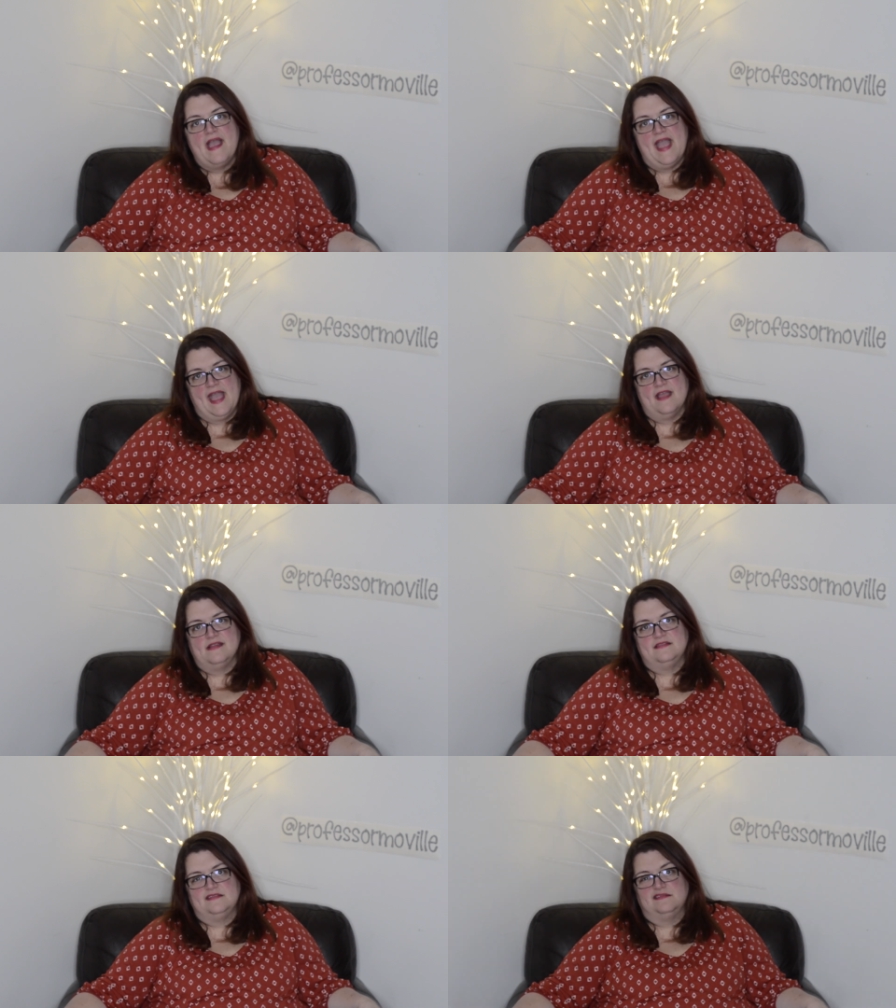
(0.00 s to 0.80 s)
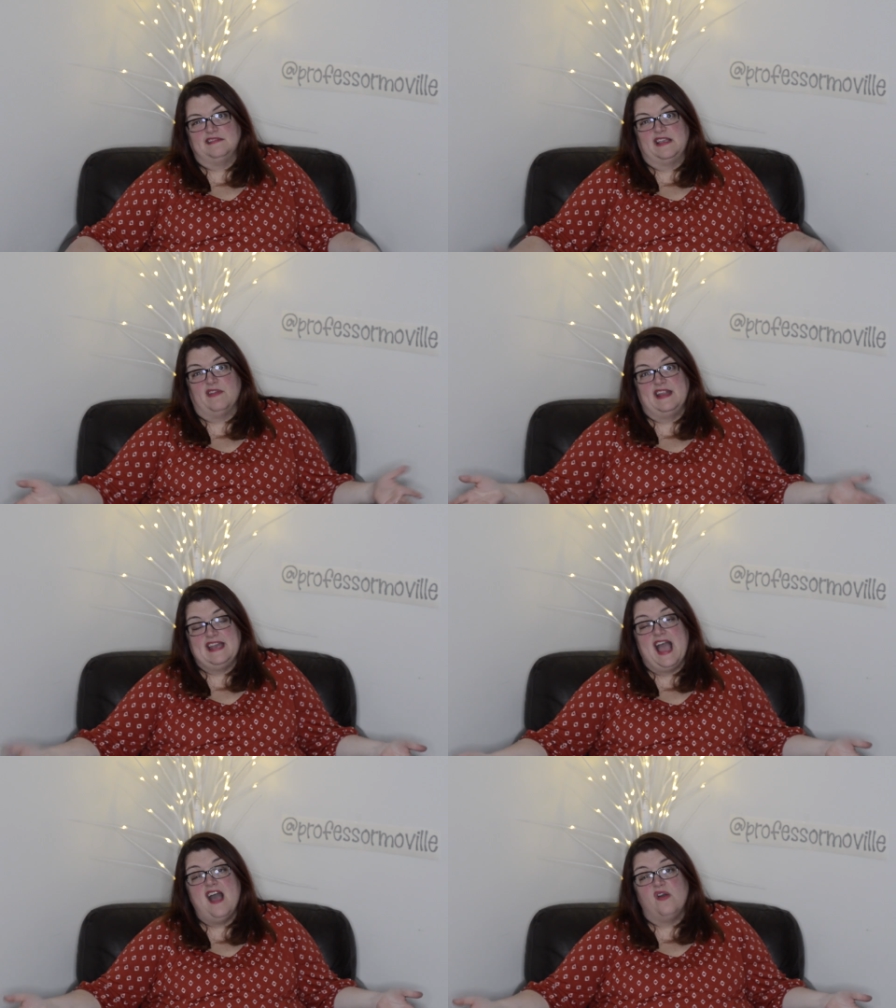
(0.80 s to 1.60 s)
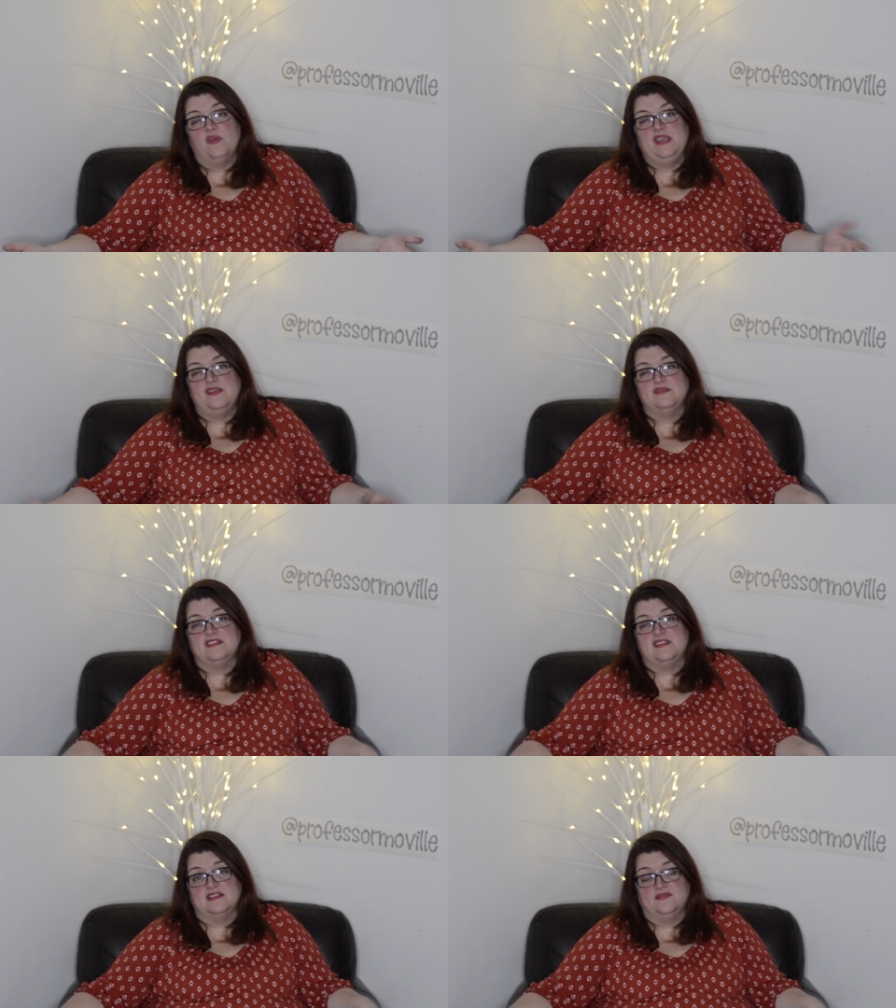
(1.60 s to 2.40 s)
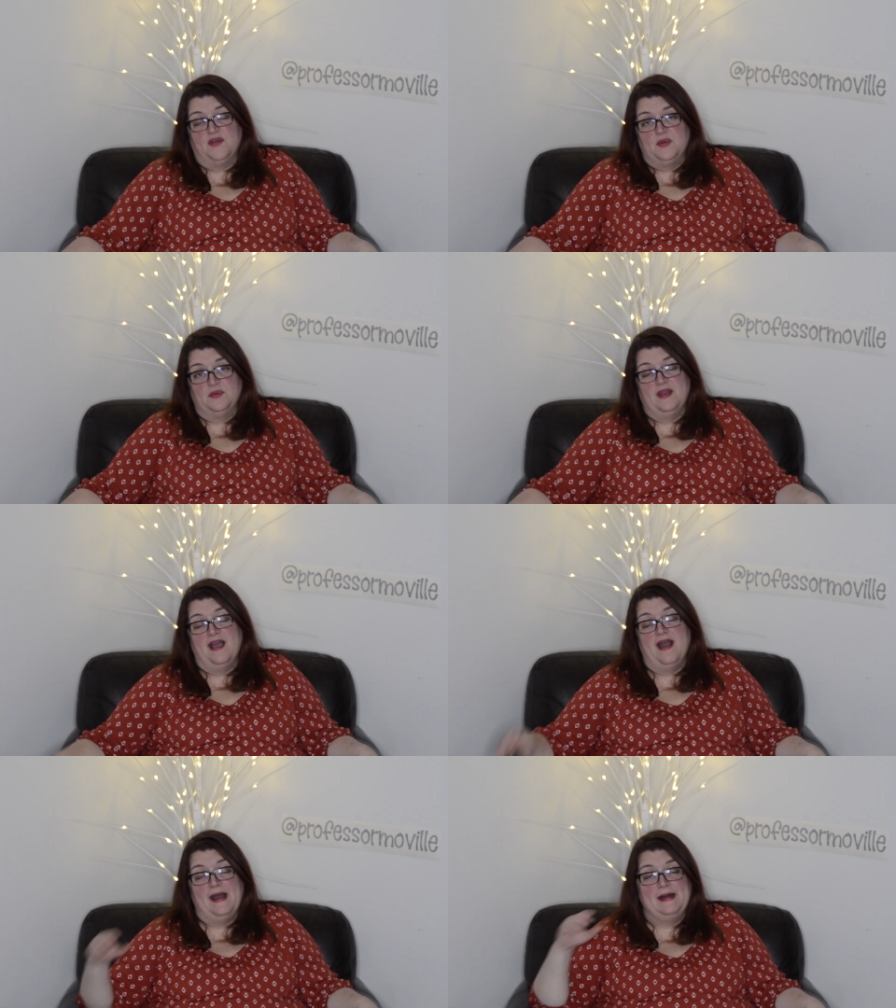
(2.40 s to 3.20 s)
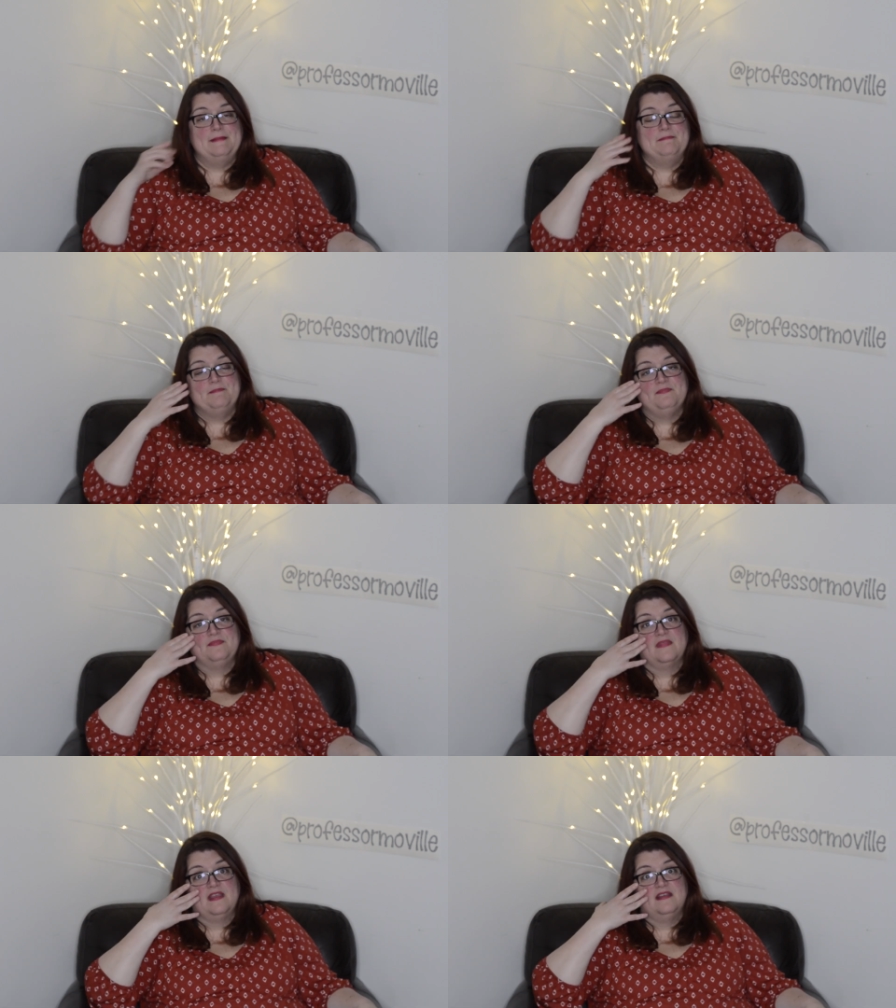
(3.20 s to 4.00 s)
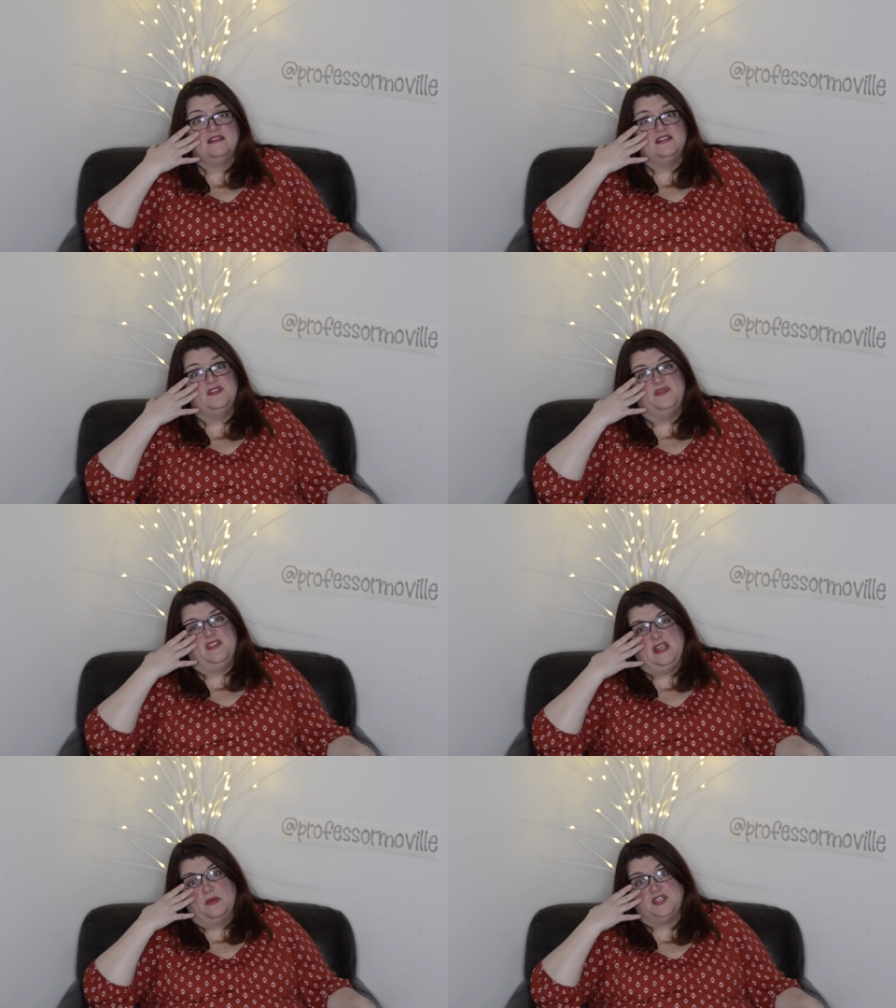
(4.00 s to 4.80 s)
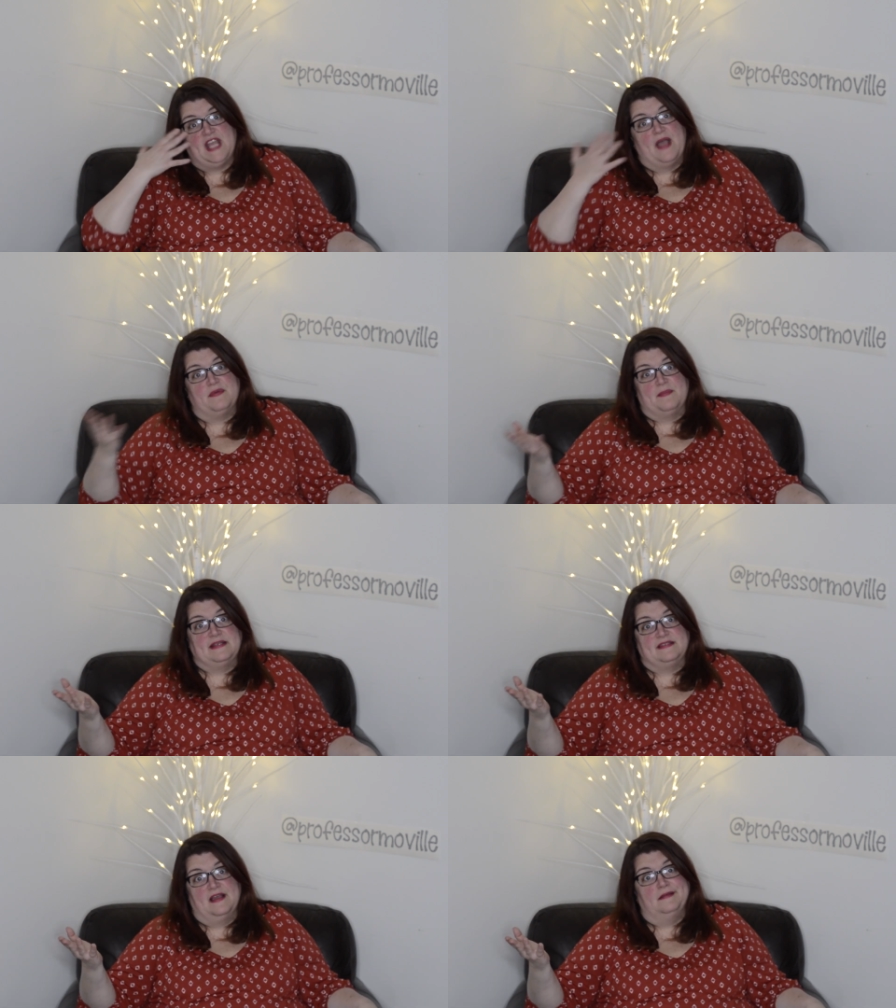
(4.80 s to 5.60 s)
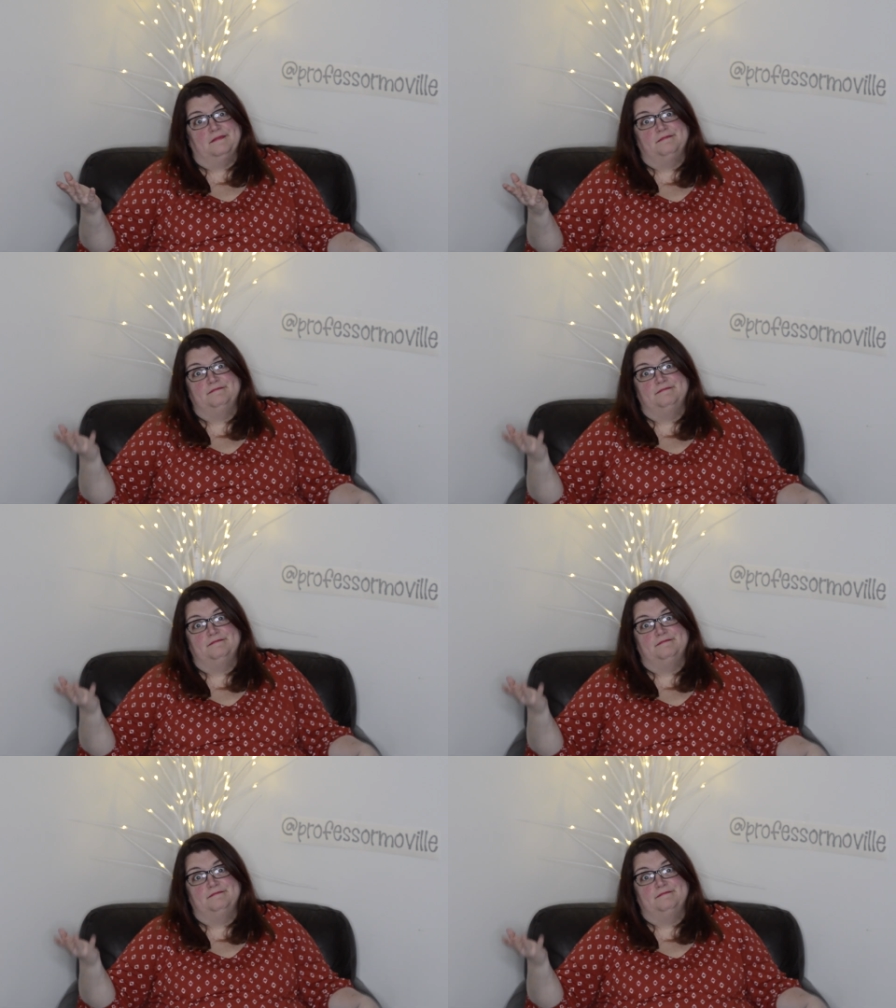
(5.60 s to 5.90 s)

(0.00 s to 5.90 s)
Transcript: And like right now, he uses his phone to do video chat with my son,